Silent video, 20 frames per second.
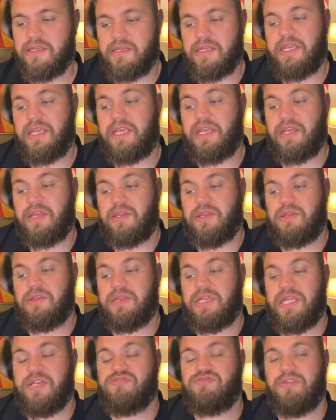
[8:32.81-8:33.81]
He
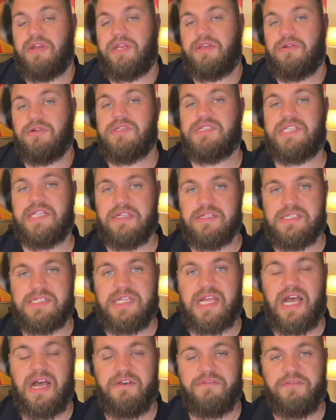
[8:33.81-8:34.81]
literally could still
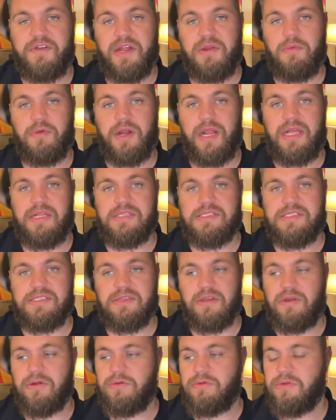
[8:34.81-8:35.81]
start for anyone else.
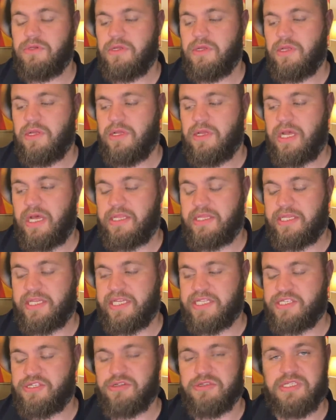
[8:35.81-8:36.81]
So I think
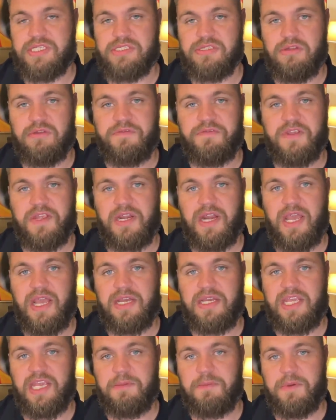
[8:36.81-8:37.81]
it's just his love for
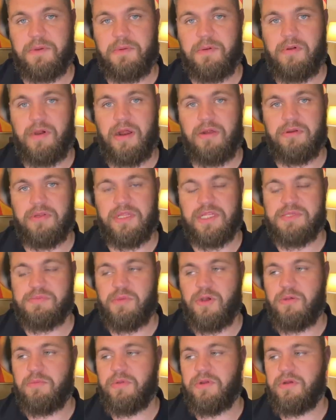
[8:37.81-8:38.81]
United keeping him around at this
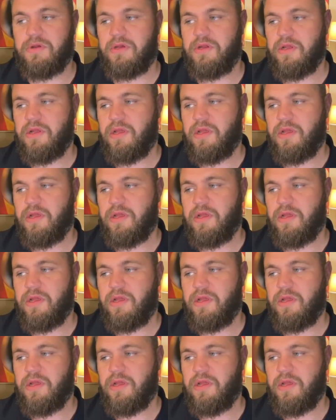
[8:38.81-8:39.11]
moment.